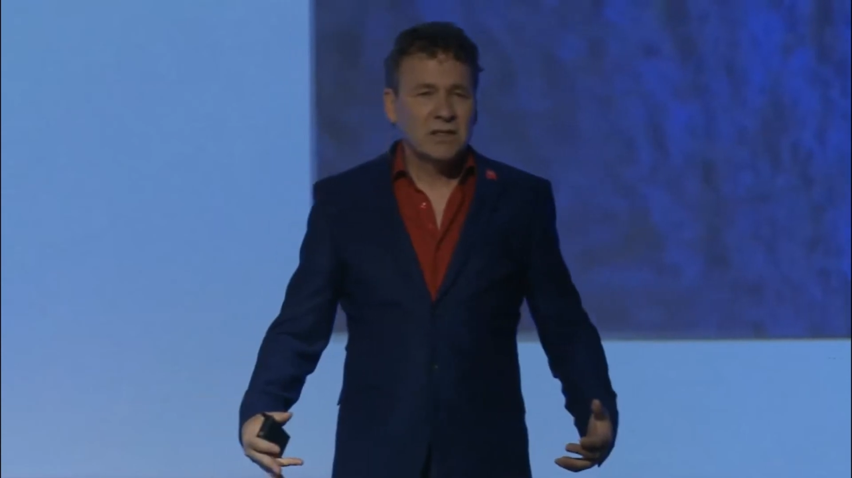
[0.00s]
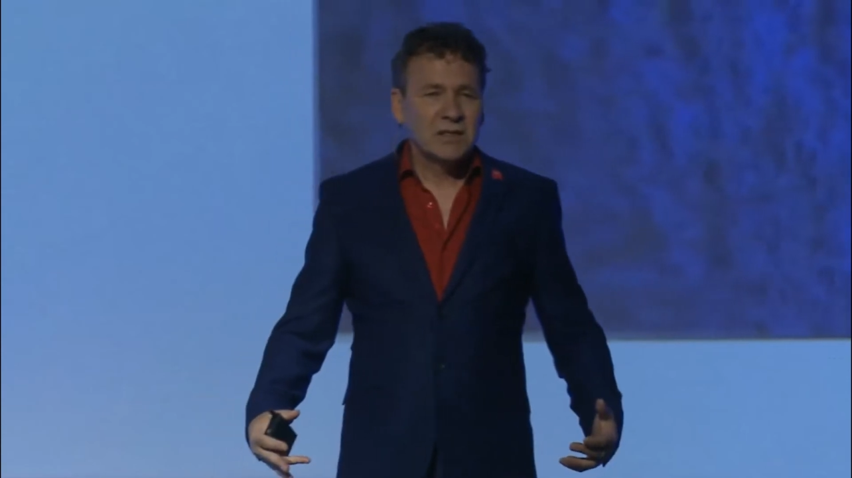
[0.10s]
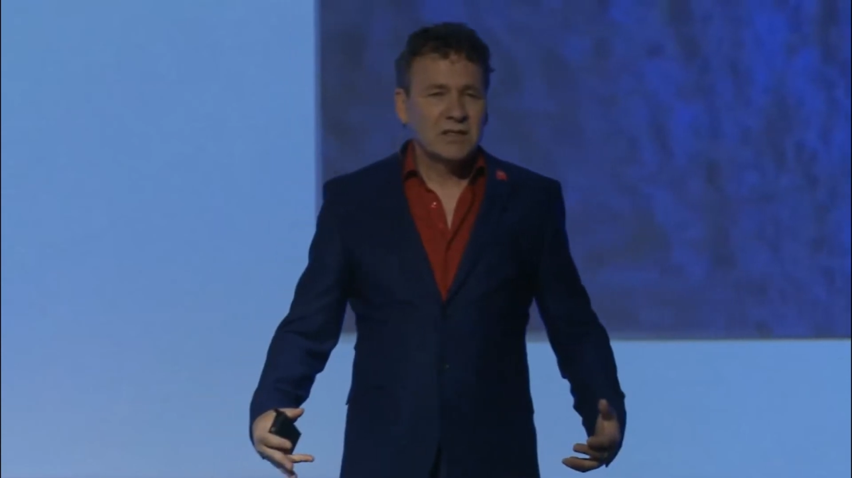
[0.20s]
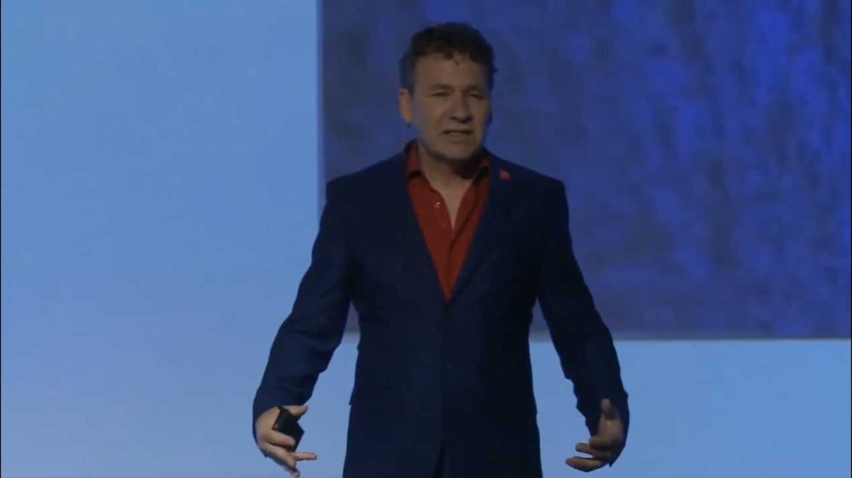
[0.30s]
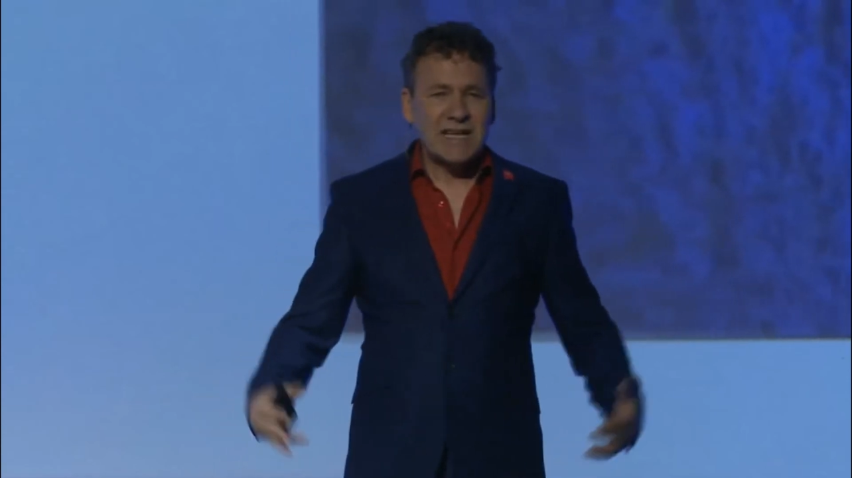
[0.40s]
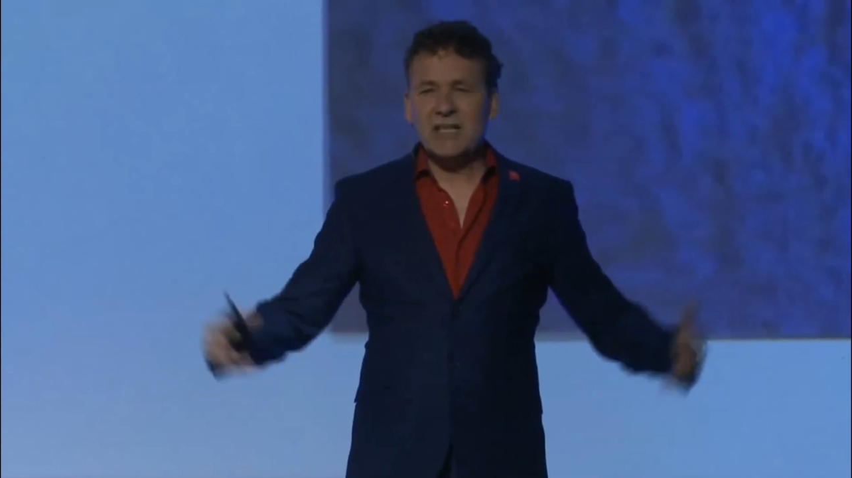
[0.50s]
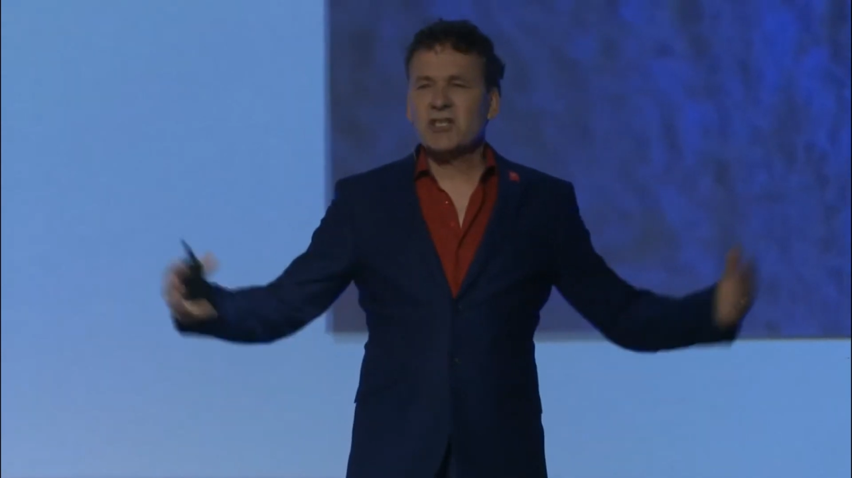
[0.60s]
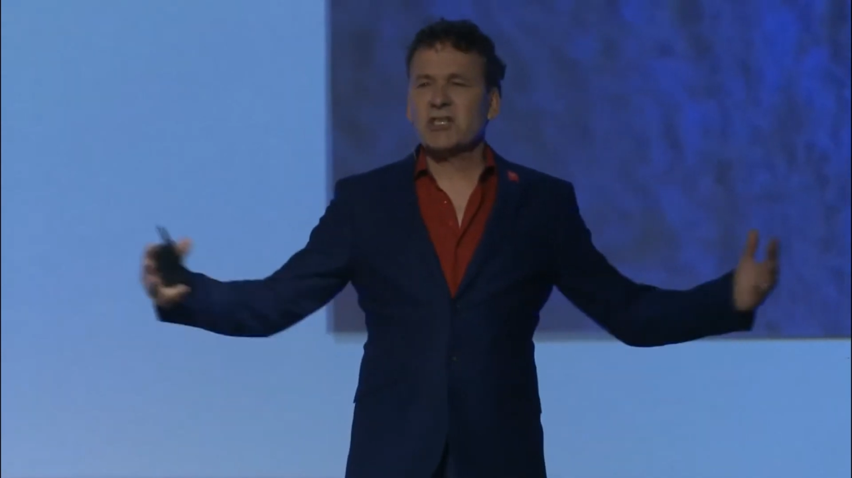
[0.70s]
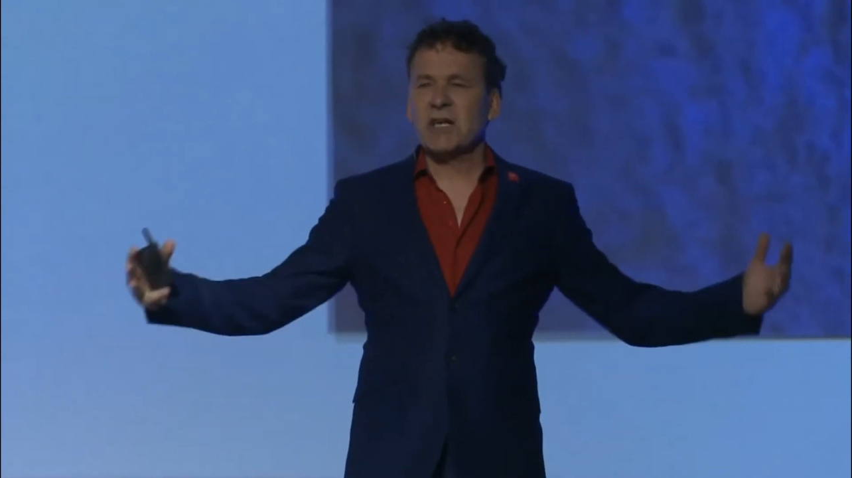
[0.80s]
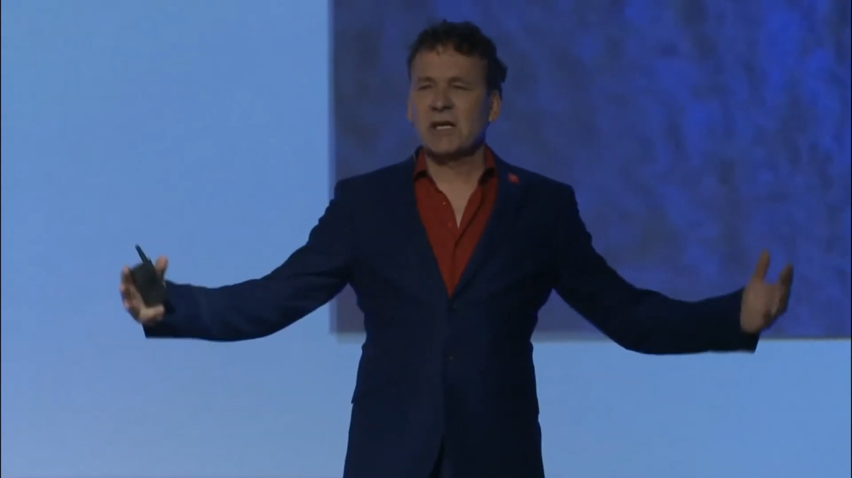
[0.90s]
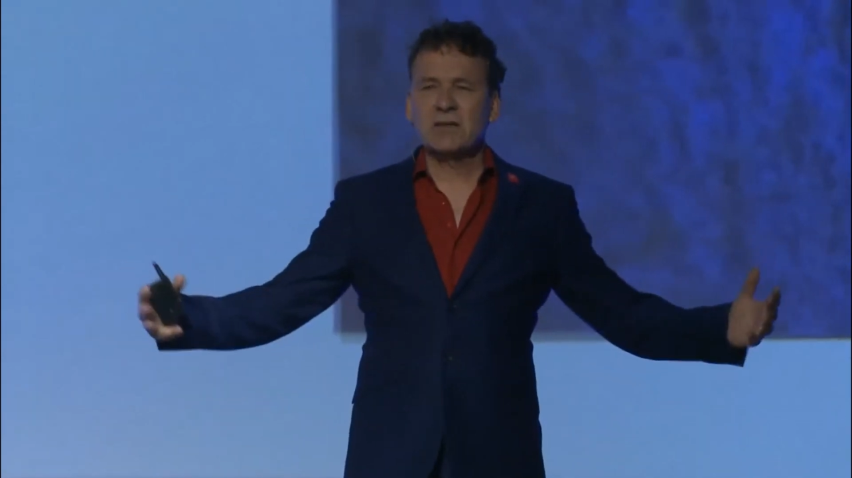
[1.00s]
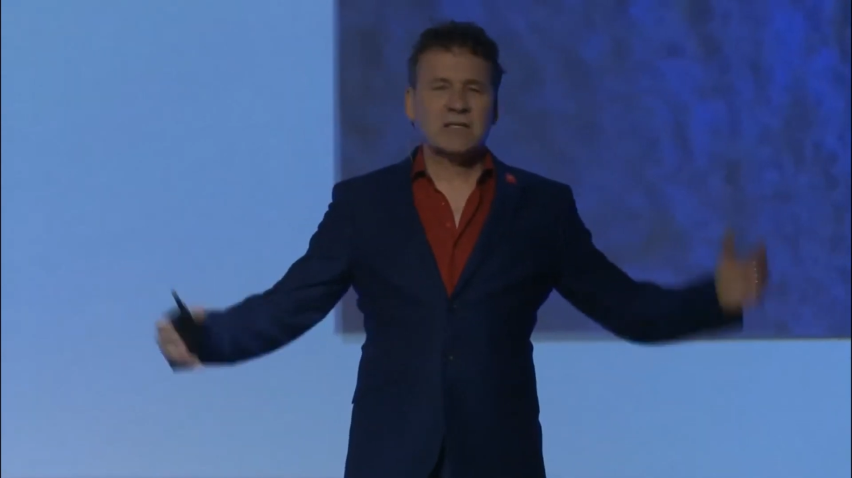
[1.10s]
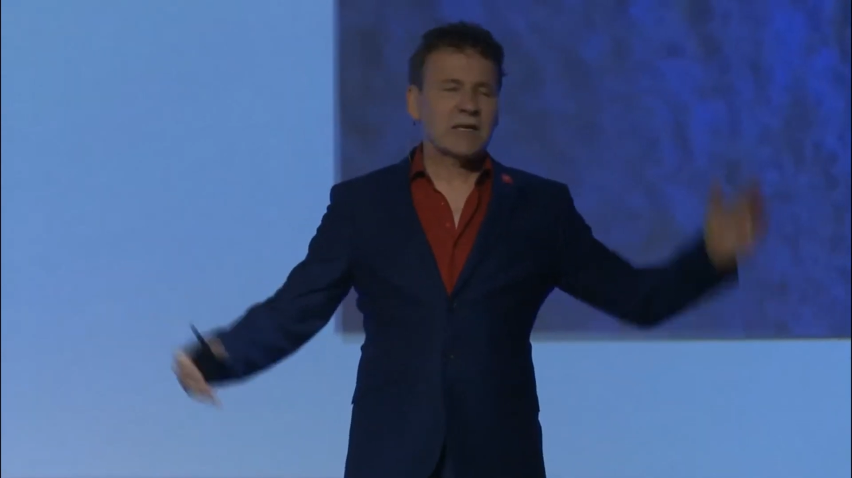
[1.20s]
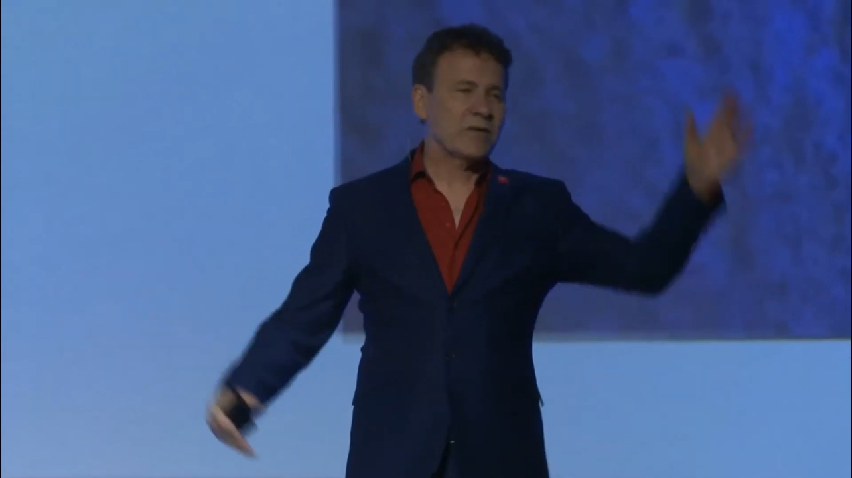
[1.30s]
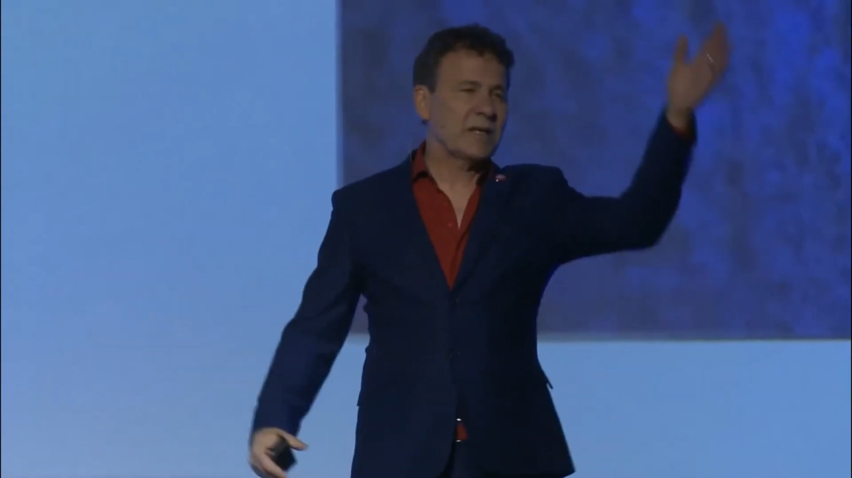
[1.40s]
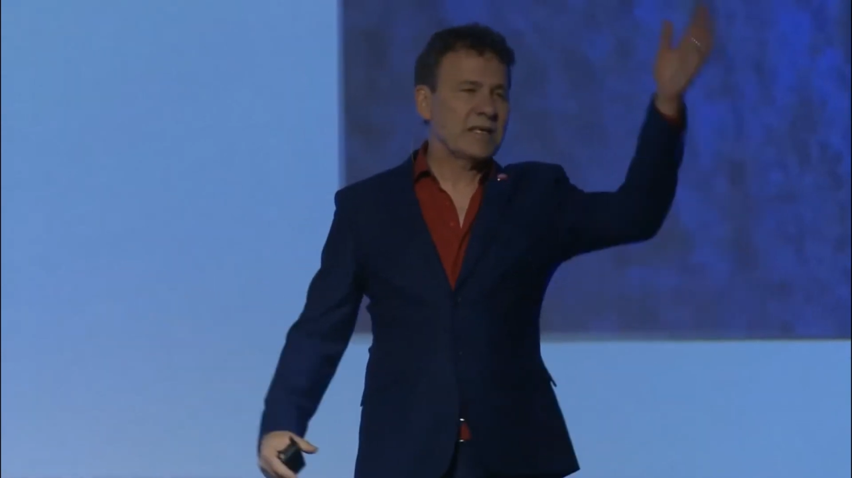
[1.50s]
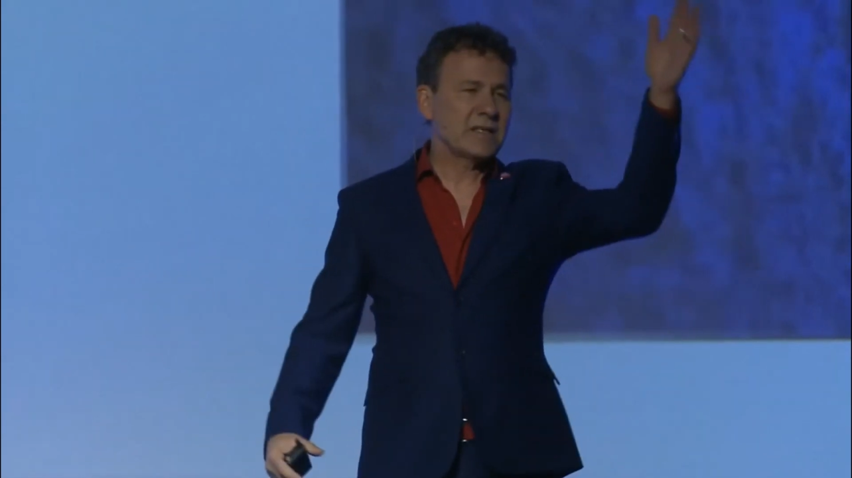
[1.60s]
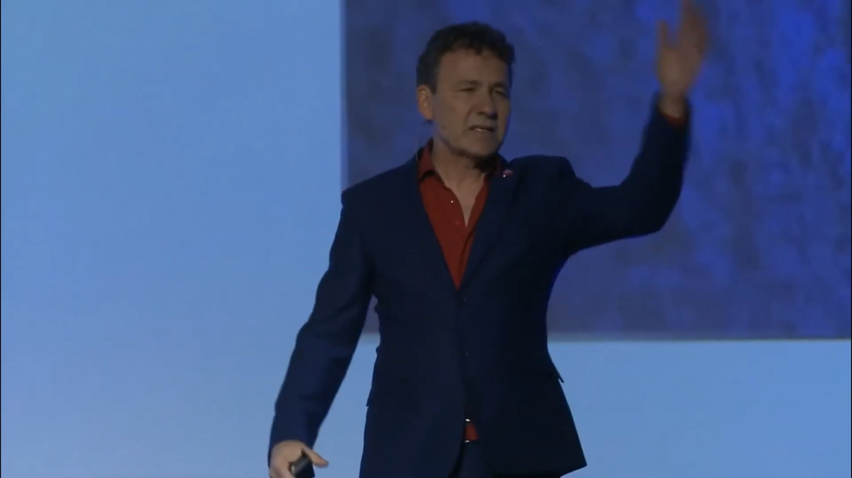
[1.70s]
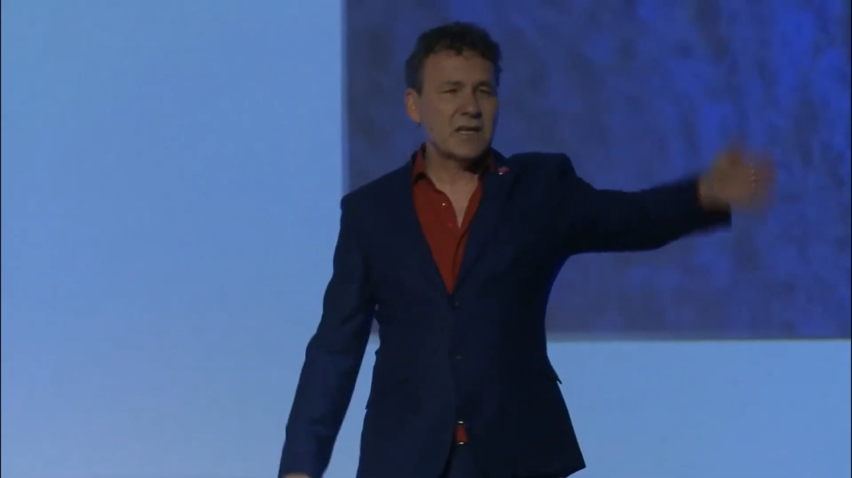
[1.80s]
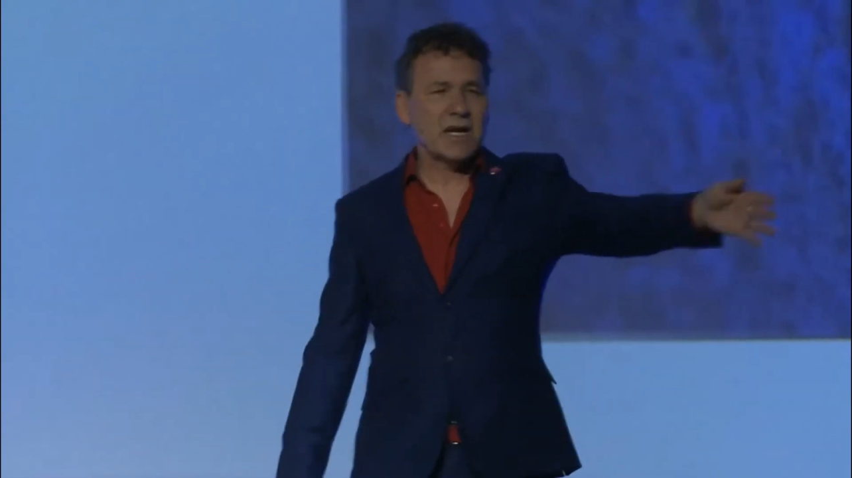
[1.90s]
10 shells, everybody
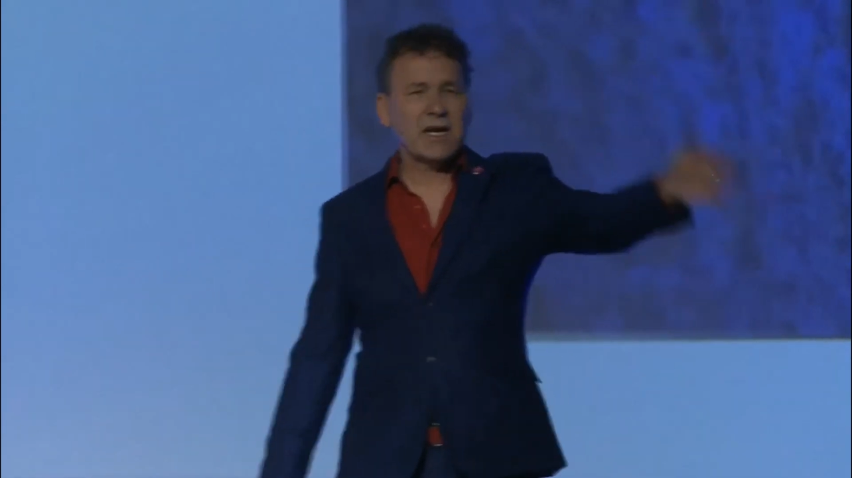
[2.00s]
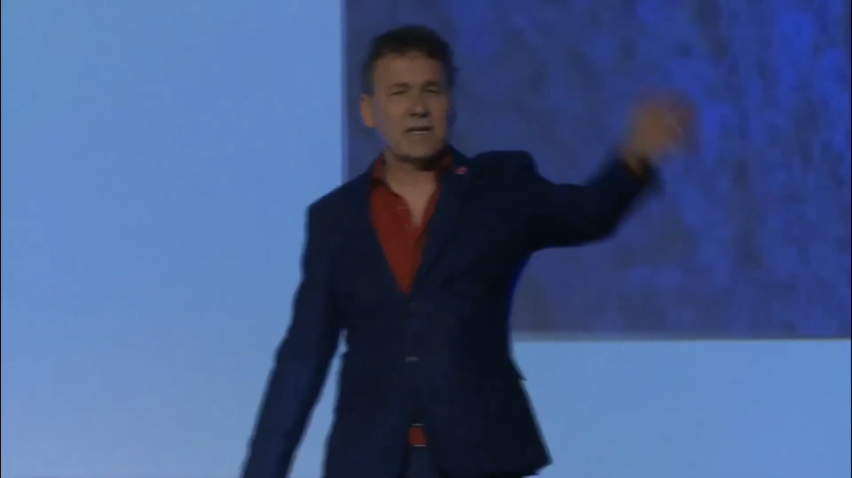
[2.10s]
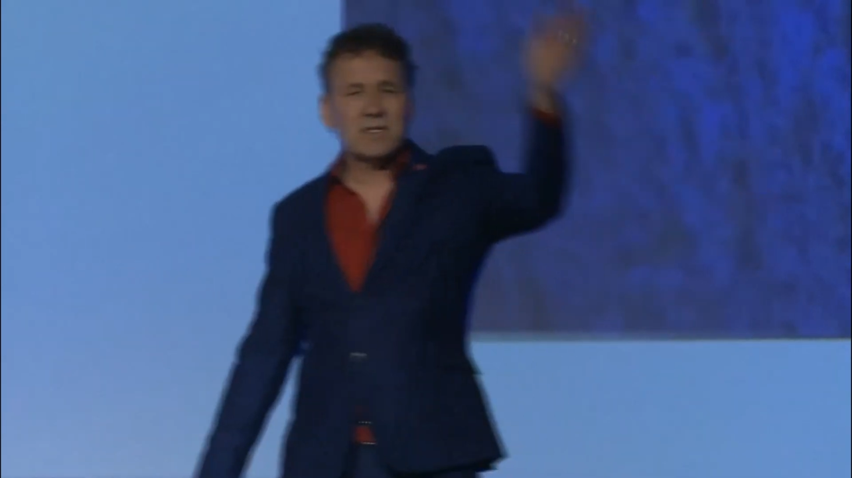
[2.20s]
designed? This is